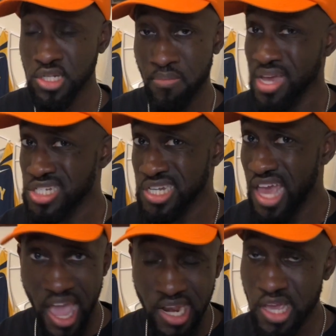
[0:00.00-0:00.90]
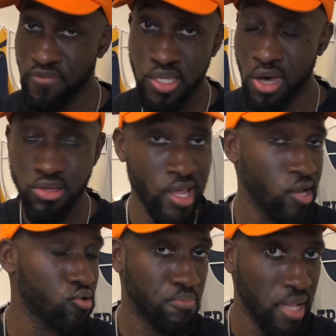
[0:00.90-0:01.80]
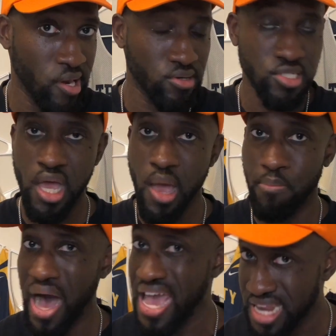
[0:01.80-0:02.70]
to mention any of the other Lakers players by